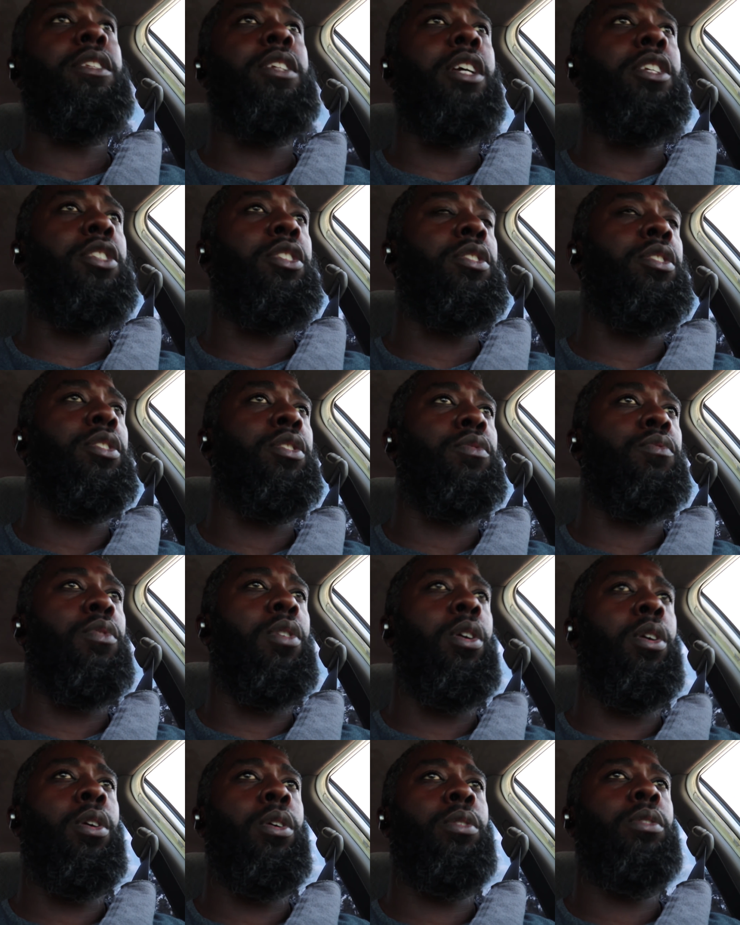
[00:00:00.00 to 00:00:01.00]
attention to this
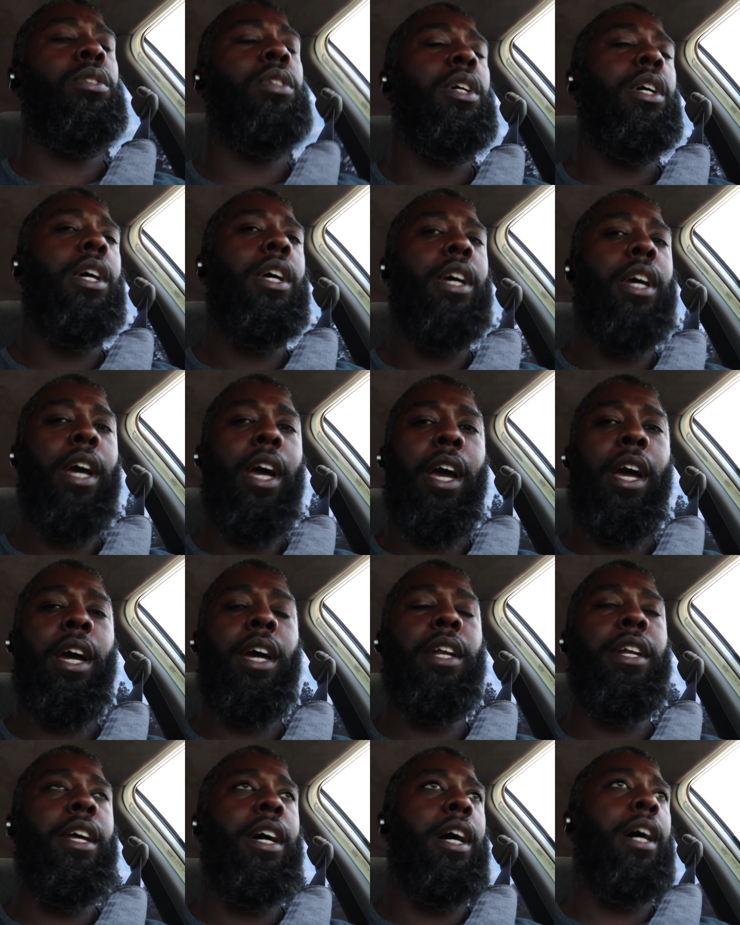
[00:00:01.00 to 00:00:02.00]
road,
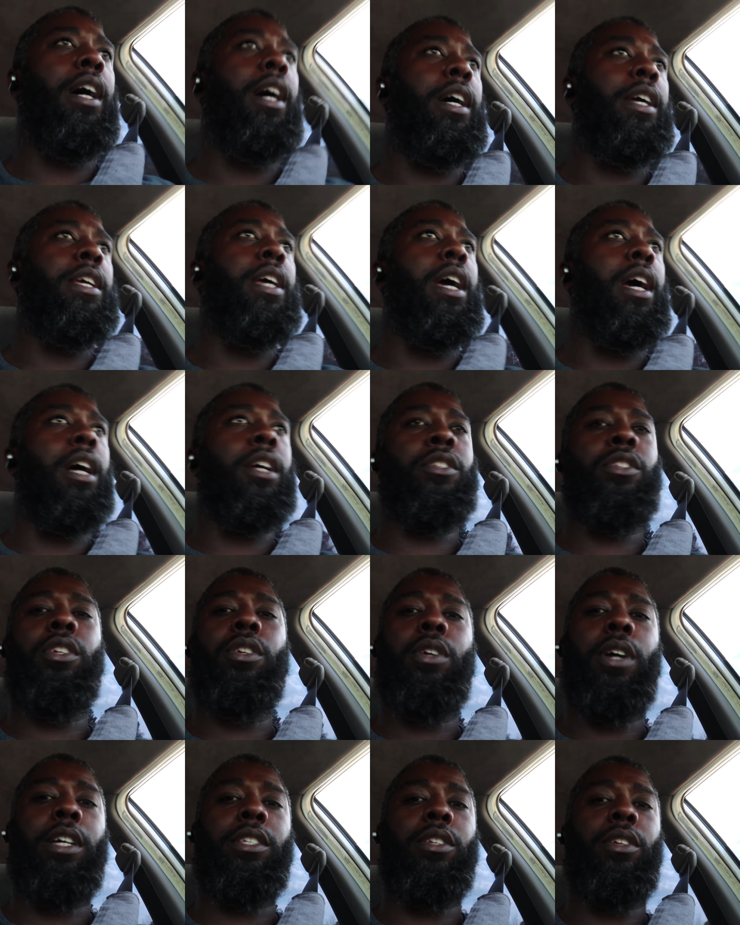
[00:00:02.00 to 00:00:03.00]
and yeah, I'll see
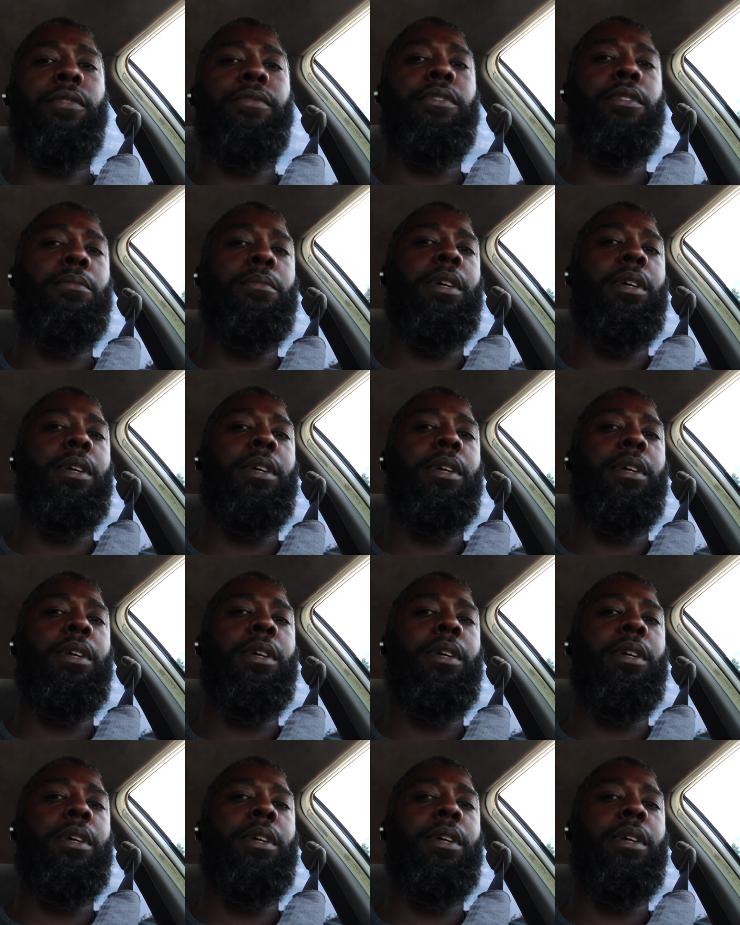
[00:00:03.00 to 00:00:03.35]
you guys in a few